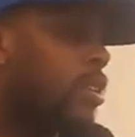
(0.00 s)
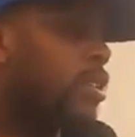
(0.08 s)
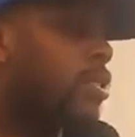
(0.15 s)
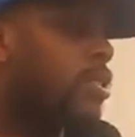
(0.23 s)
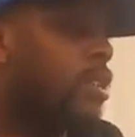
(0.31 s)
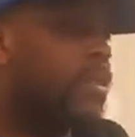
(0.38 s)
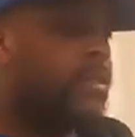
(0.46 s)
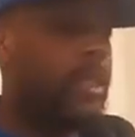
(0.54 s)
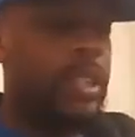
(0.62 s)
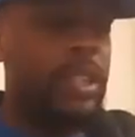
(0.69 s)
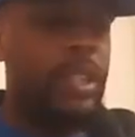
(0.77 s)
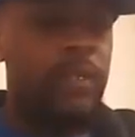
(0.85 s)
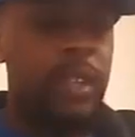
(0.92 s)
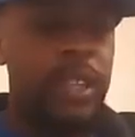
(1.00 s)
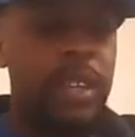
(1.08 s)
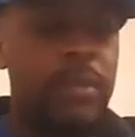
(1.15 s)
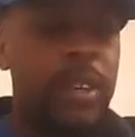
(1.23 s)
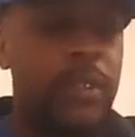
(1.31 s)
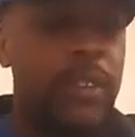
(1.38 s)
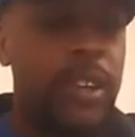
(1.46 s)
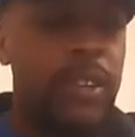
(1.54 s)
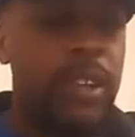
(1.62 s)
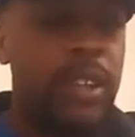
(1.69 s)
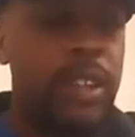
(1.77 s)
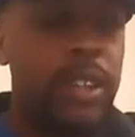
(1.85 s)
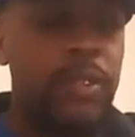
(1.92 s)
So let's see if we can get him on the phone
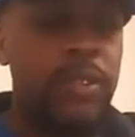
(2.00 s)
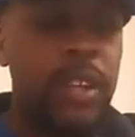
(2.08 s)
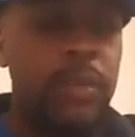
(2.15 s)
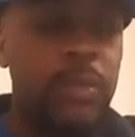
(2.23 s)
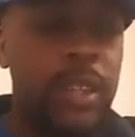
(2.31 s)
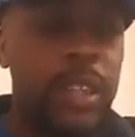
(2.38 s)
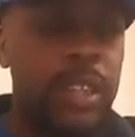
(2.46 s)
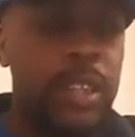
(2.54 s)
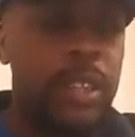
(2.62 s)
and do something with this.